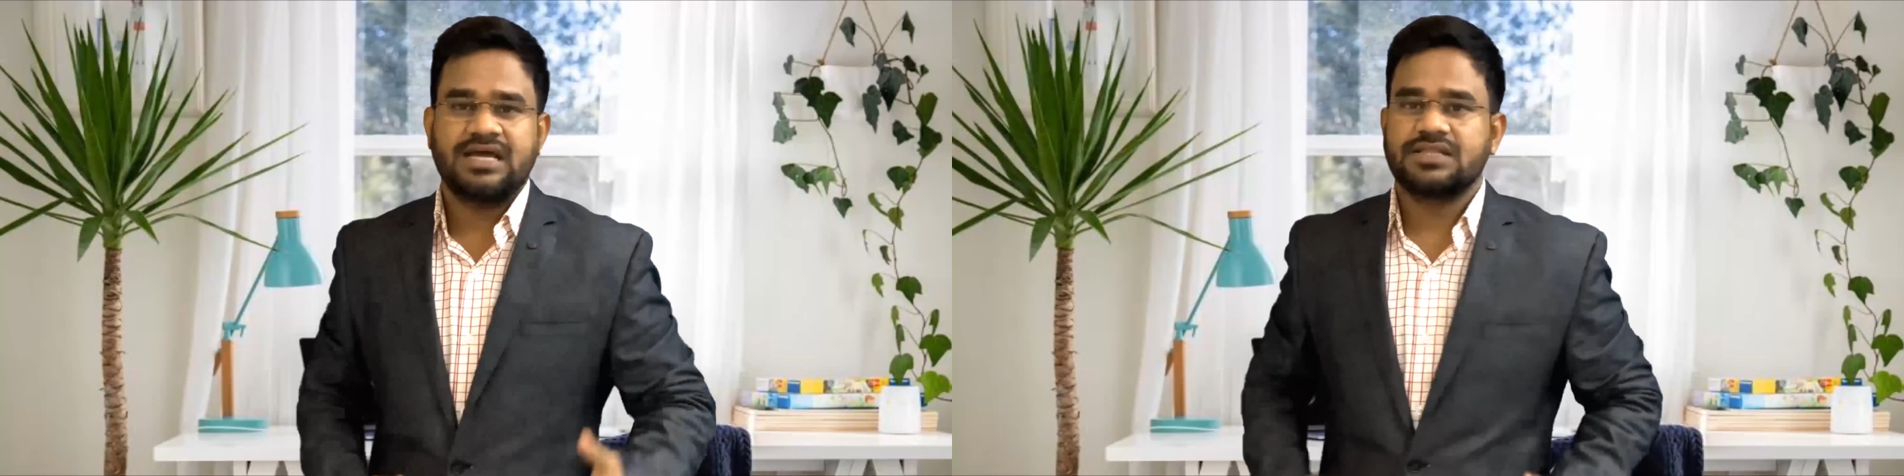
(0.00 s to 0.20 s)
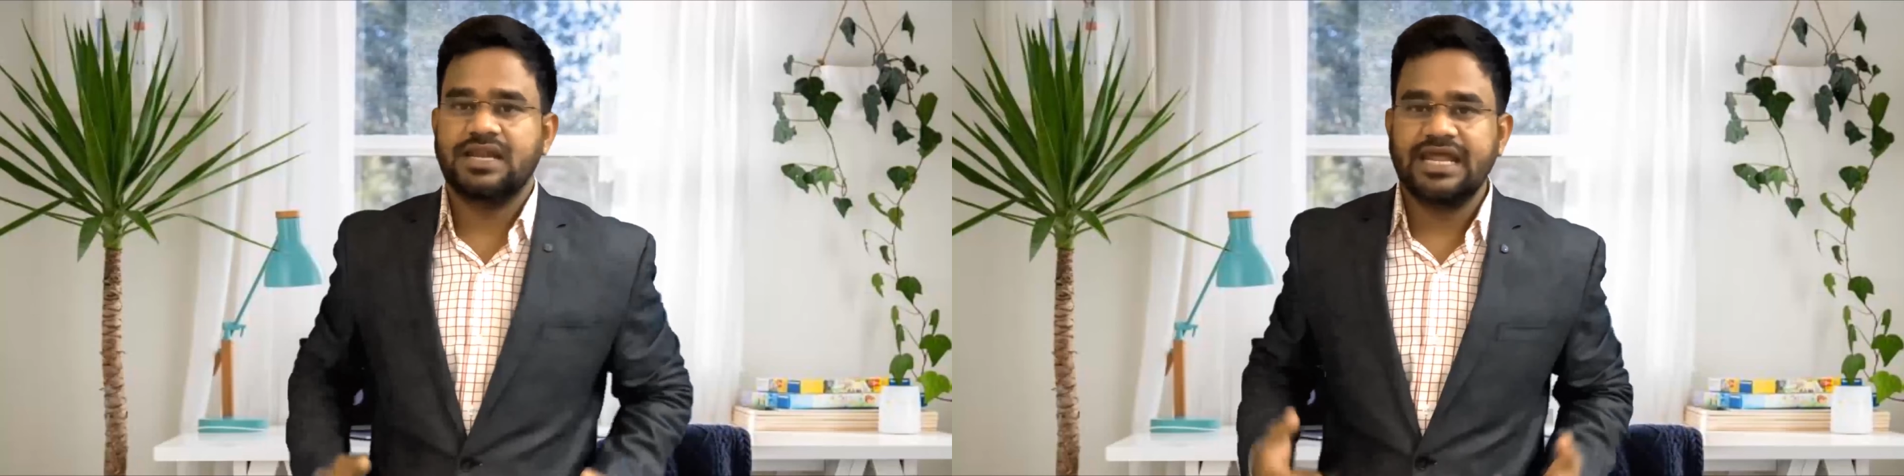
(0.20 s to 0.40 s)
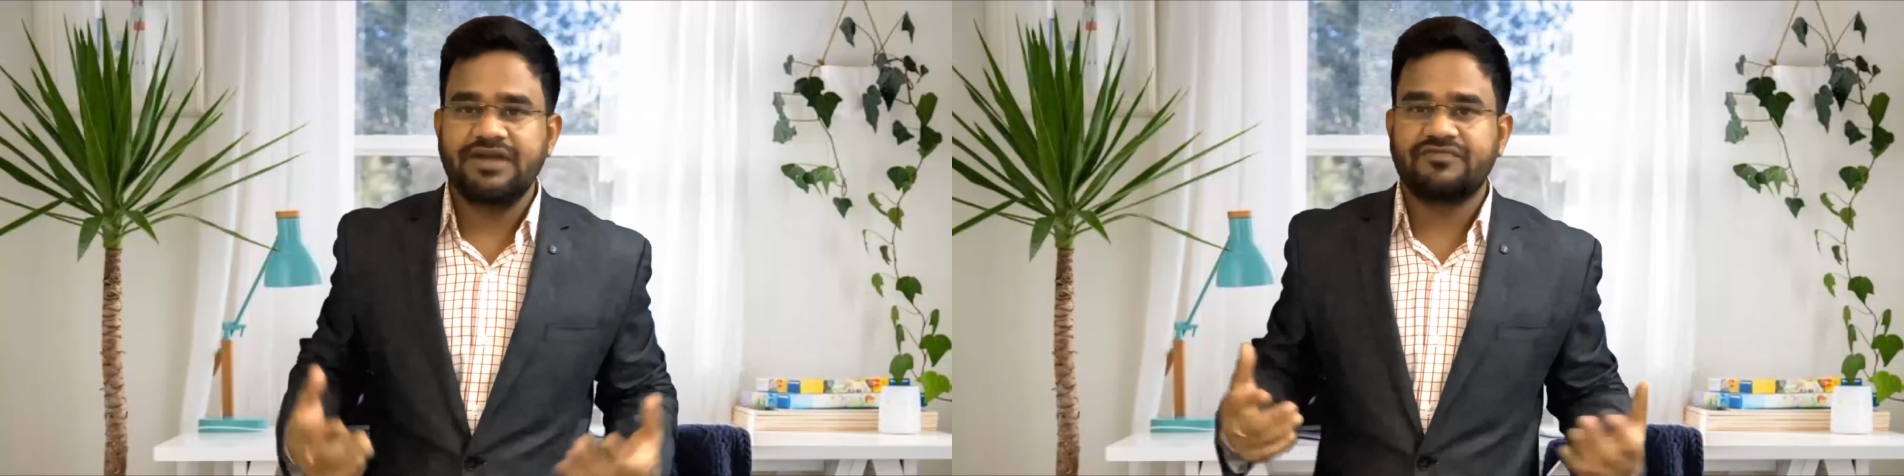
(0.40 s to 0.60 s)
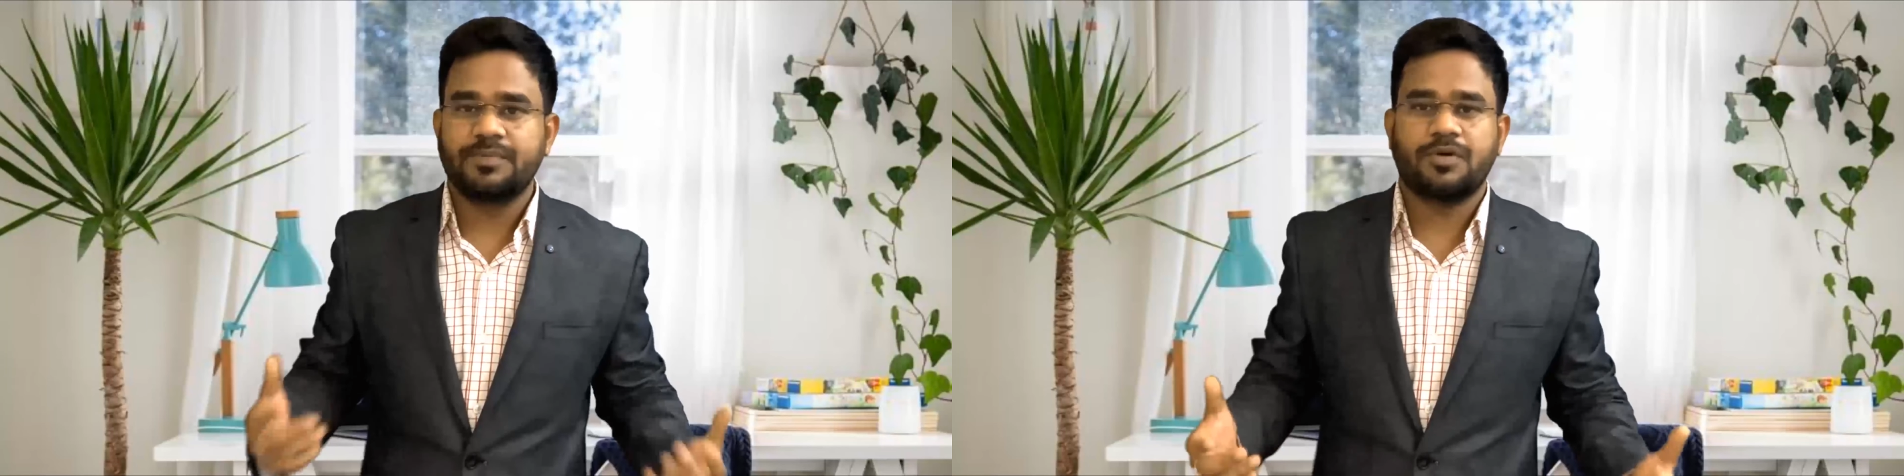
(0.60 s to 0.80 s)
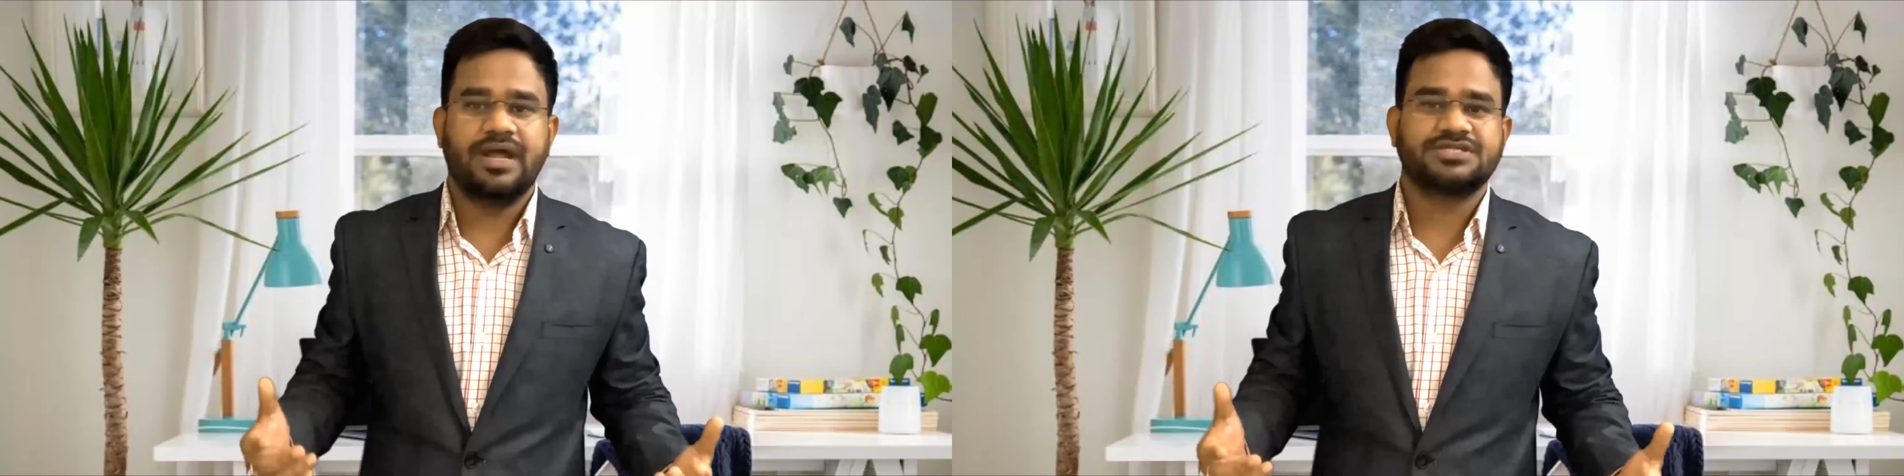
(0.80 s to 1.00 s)
the need for
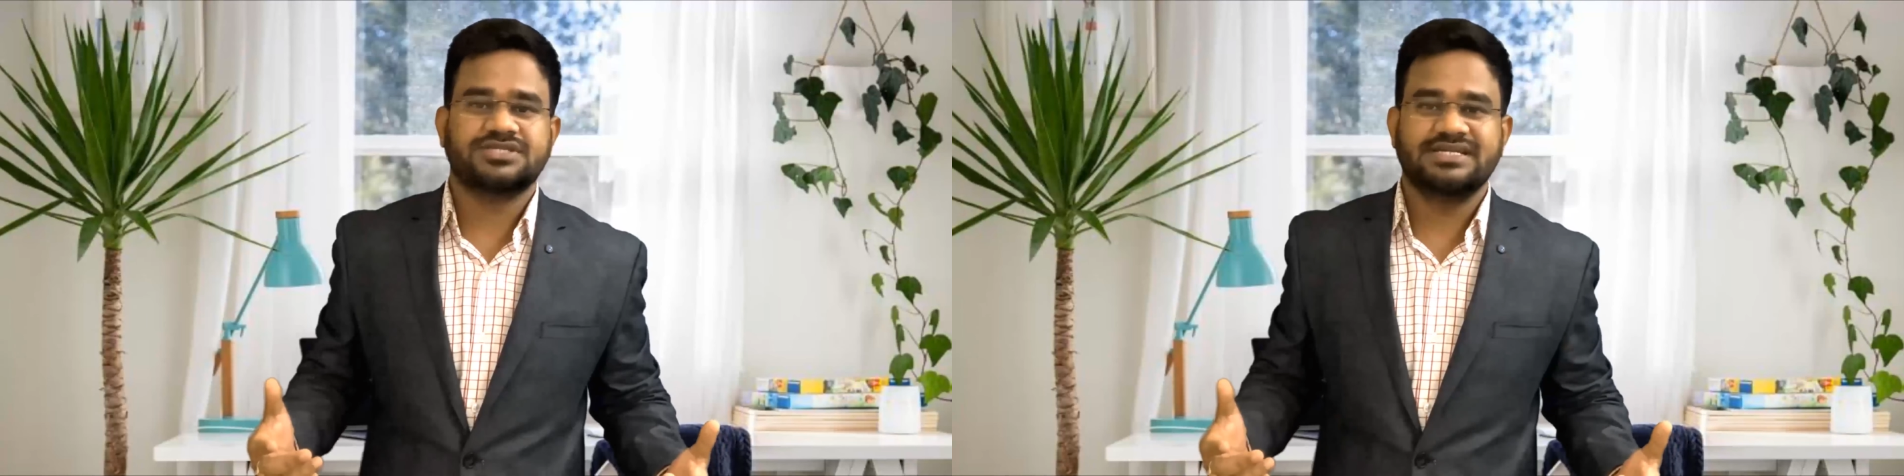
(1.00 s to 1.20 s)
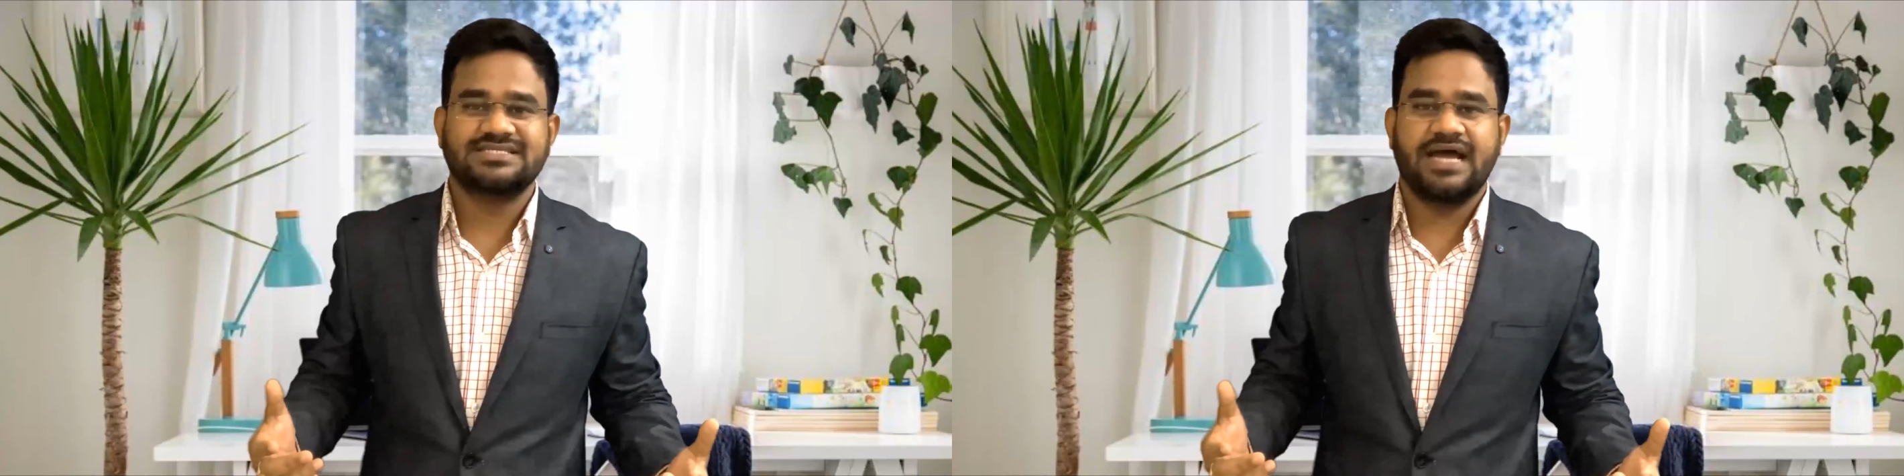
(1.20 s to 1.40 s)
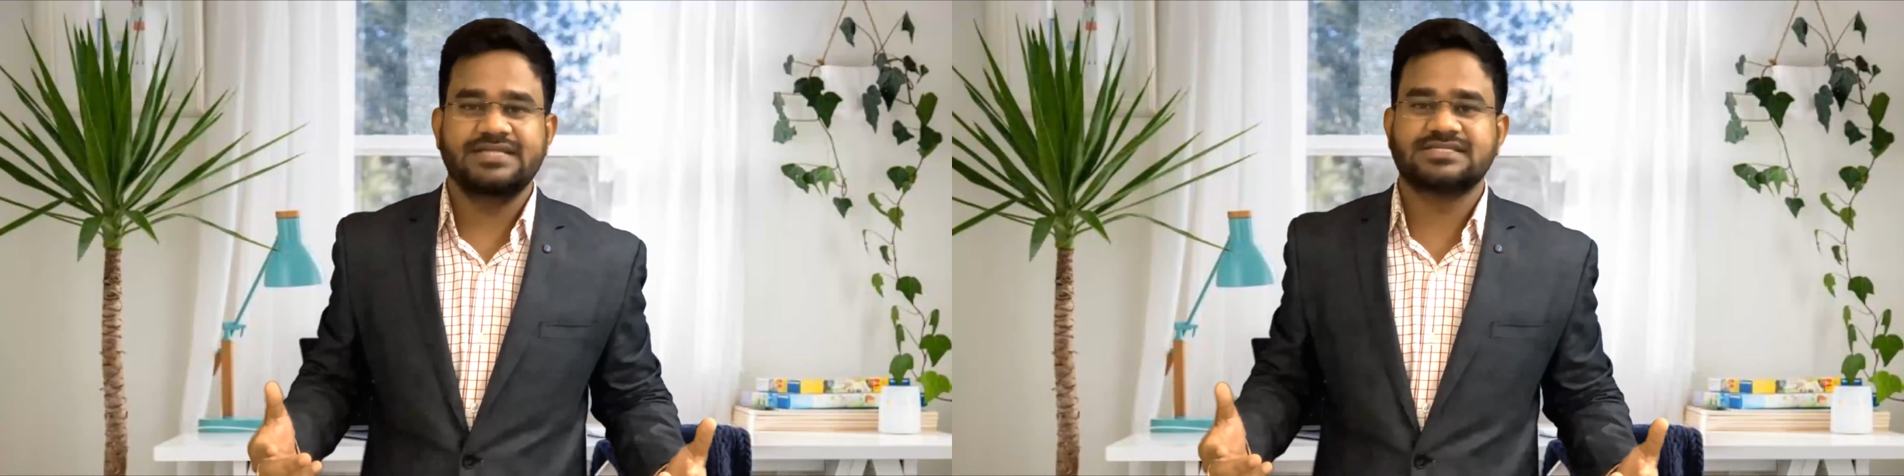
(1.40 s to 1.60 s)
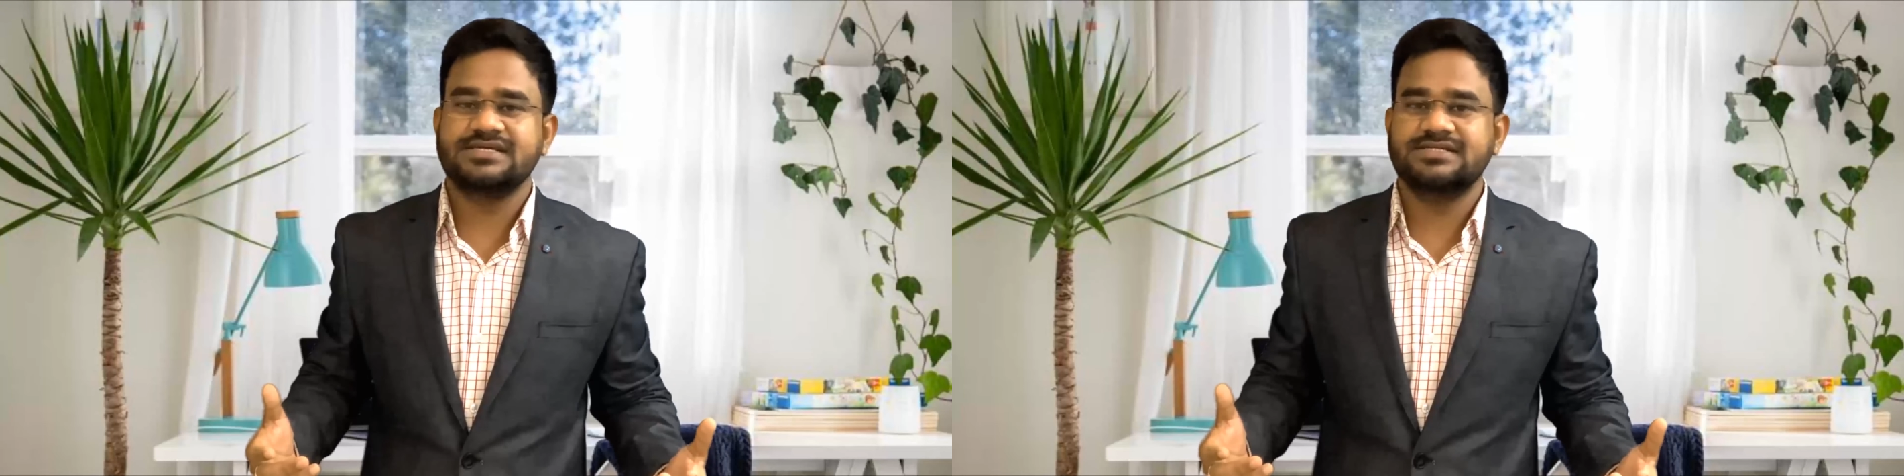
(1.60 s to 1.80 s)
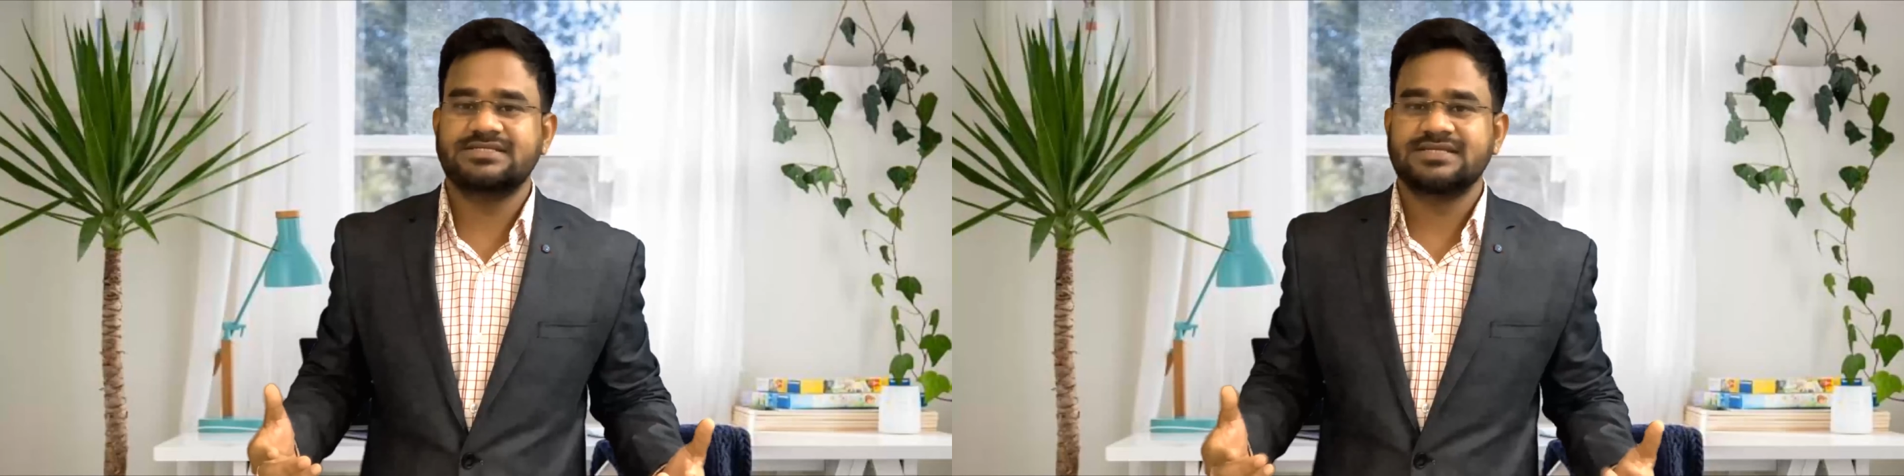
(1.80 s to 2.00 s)
production design
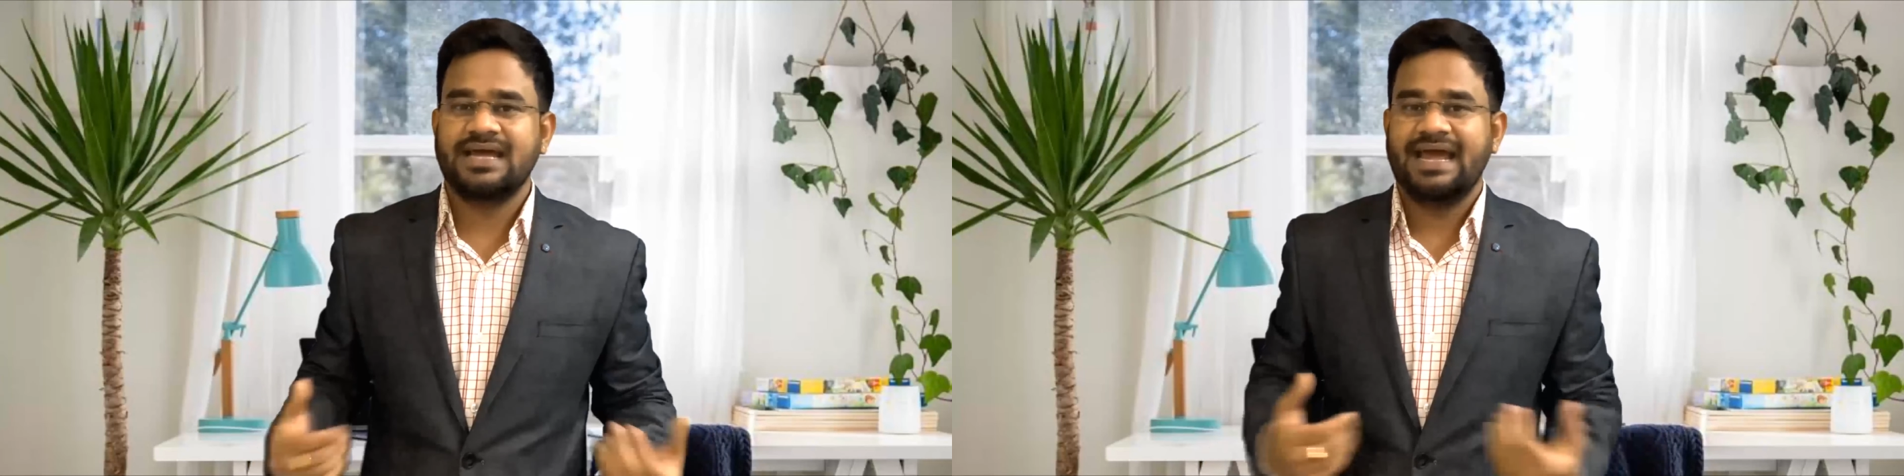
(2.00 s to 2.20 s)
skills